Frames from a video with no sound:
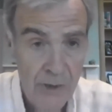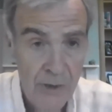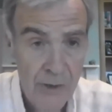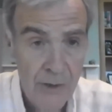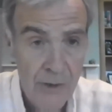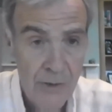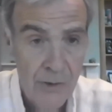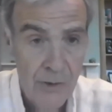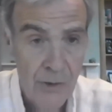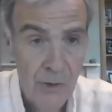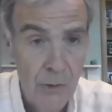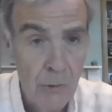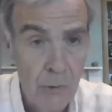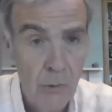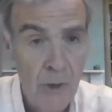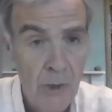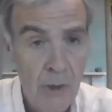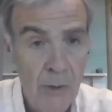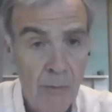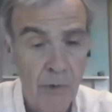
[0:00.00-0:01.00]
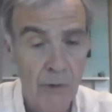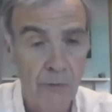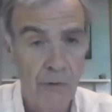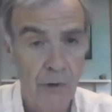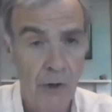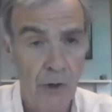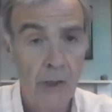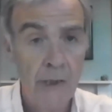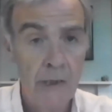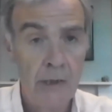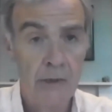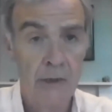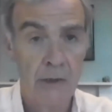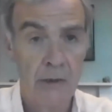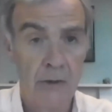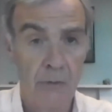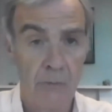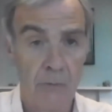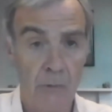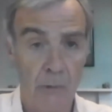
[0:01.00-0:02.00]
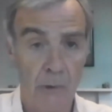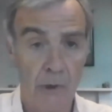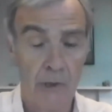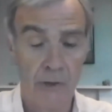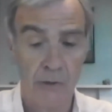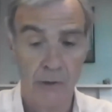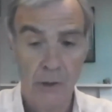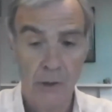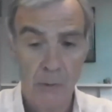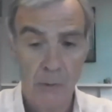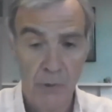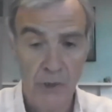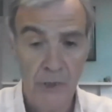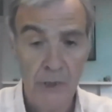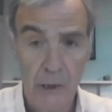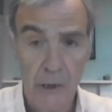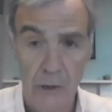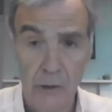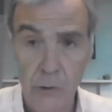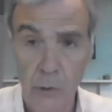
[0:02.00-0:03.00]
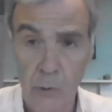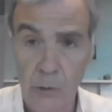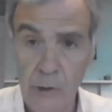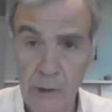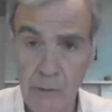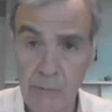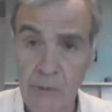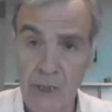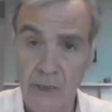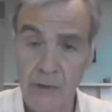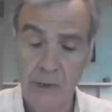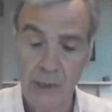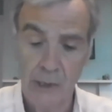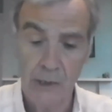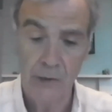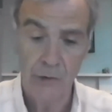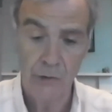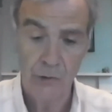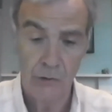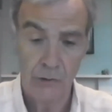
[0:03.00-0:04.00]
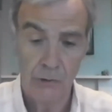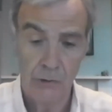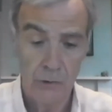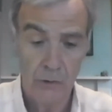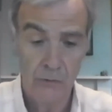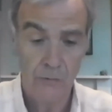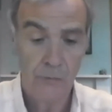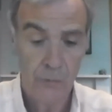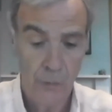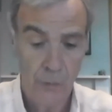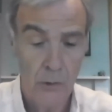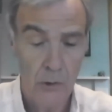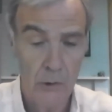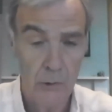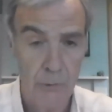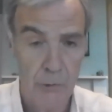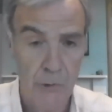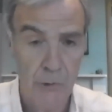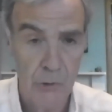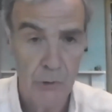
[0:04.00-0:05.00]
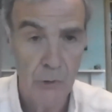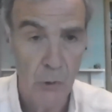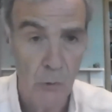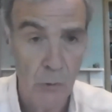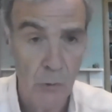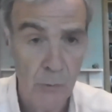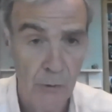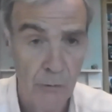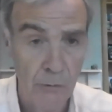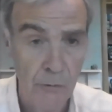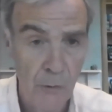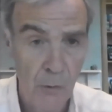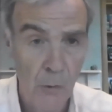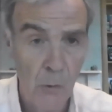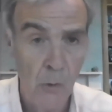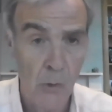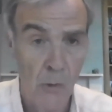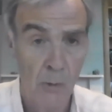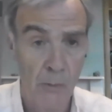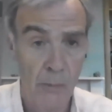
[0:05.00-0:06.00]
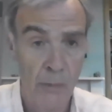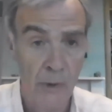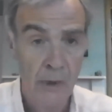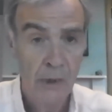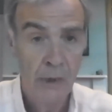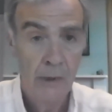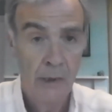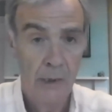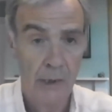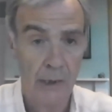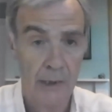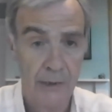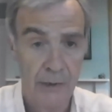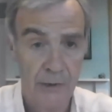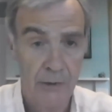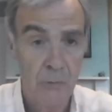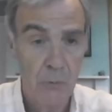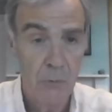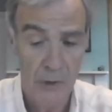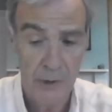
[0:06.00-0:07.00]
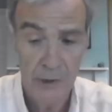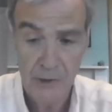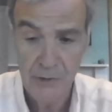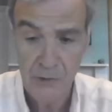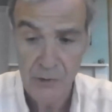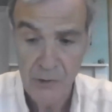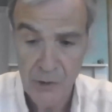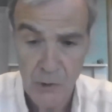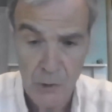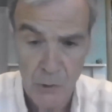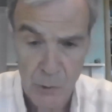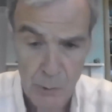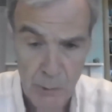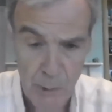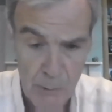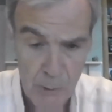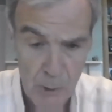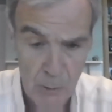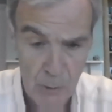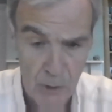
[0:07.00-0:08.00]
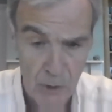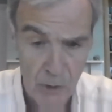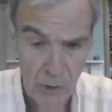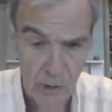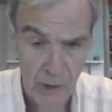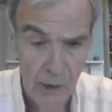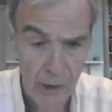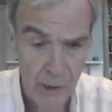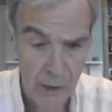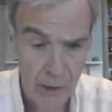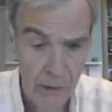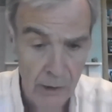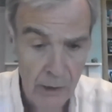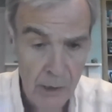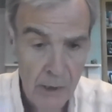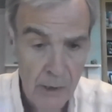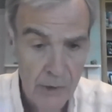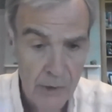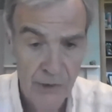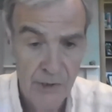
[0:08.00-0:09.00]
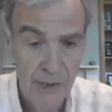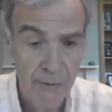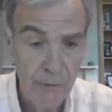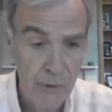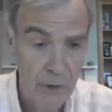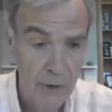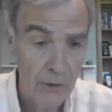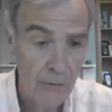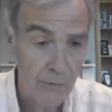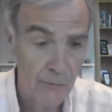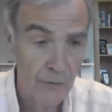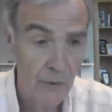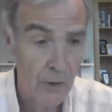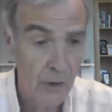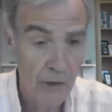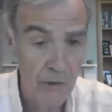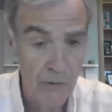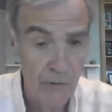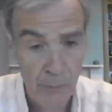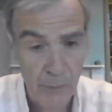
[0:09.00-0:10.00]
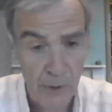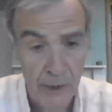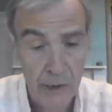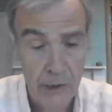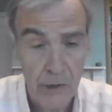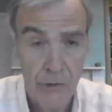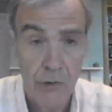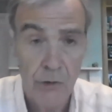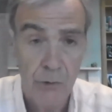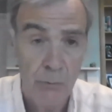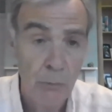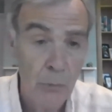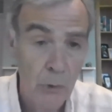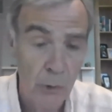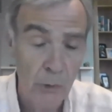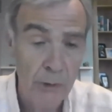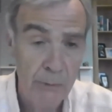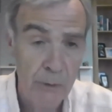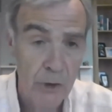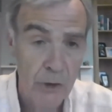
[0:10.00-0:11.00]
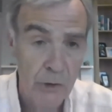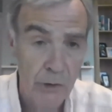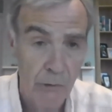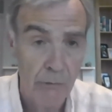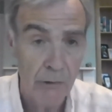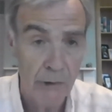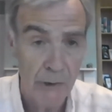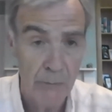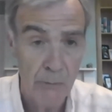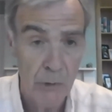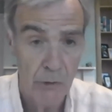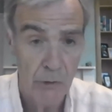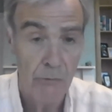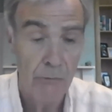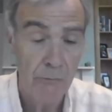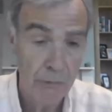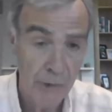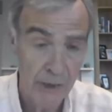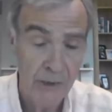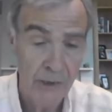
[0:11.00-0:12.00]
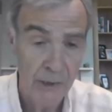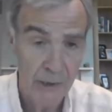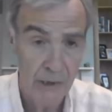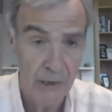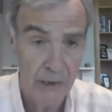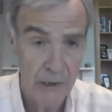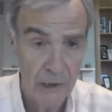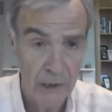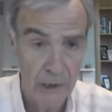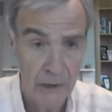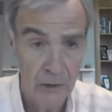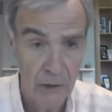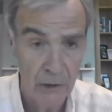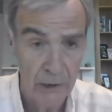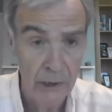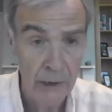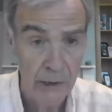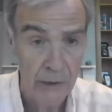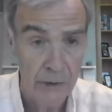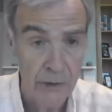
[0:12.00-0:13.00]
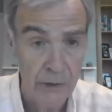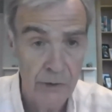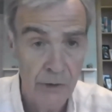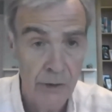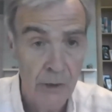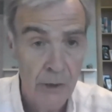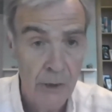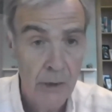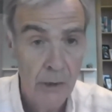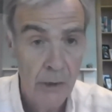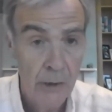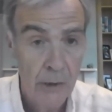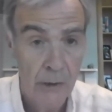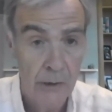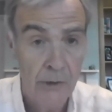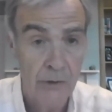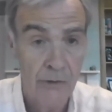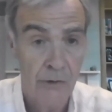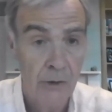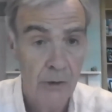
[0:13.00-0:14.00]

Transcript: So providing them with bidding documentation that follows the normal form, and in one instance where we were looking at a 75-page employment agreement written in legalese, is,